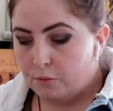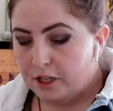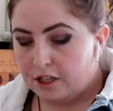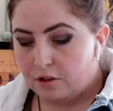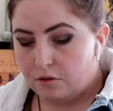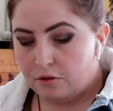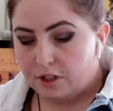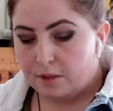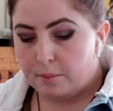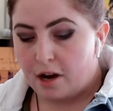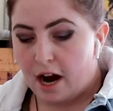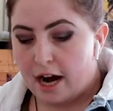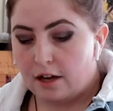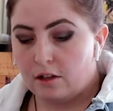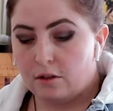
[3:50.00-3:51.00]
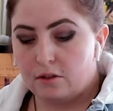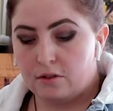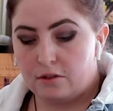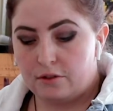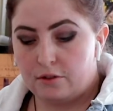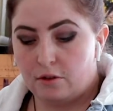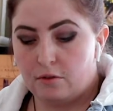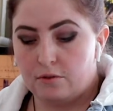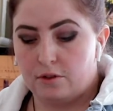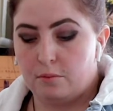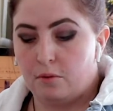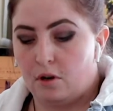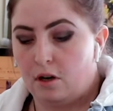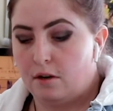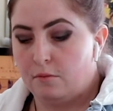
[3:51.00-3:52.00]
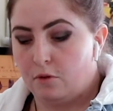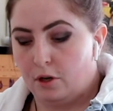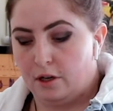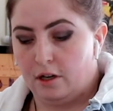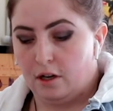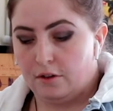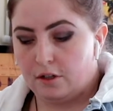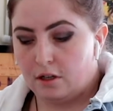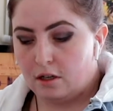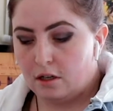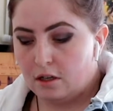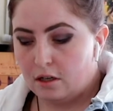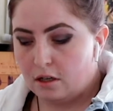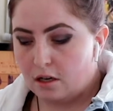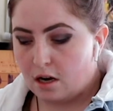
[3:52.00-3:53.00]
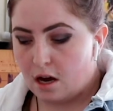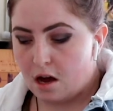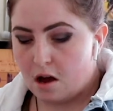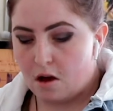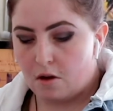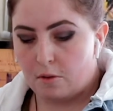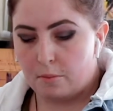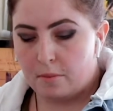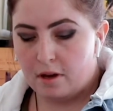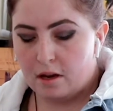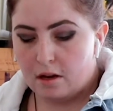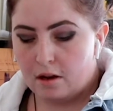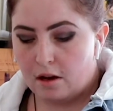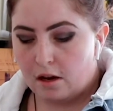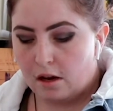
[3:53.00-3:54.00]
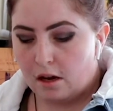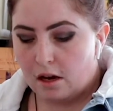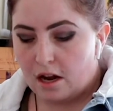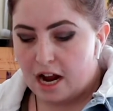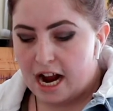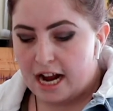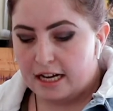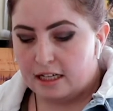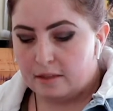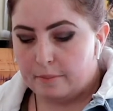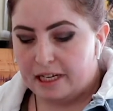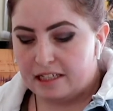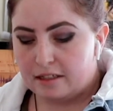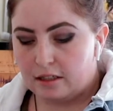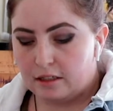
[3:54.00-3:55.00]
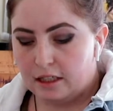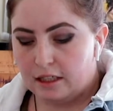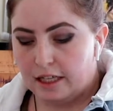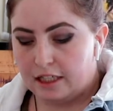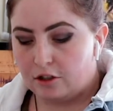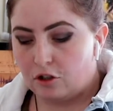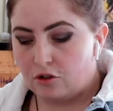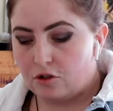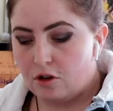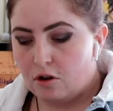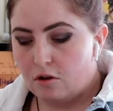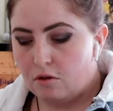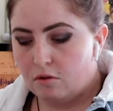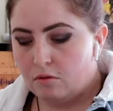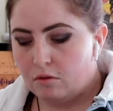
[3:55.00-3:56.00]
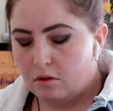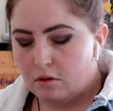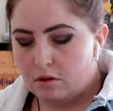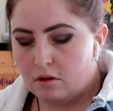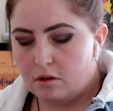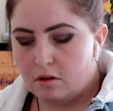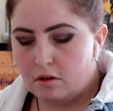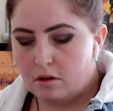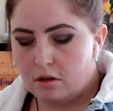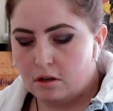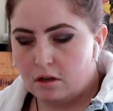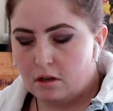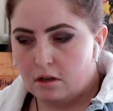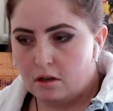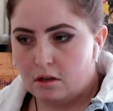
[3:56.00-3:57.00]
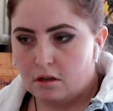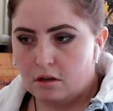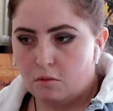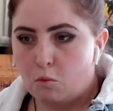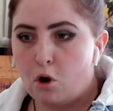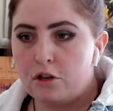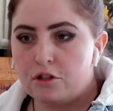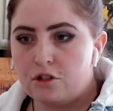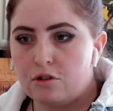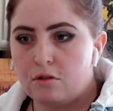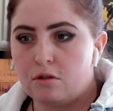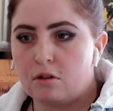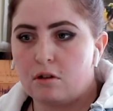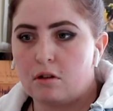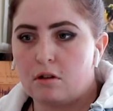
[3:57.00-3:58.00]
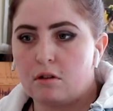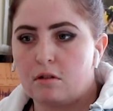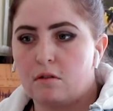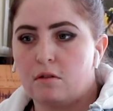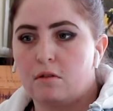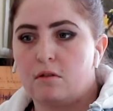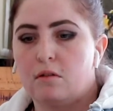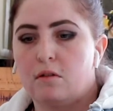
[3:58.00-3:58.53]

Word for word: We can mm-hmm. only pile stones upon one another. Um, mm-hmm. And it basically, like, there's no, once you're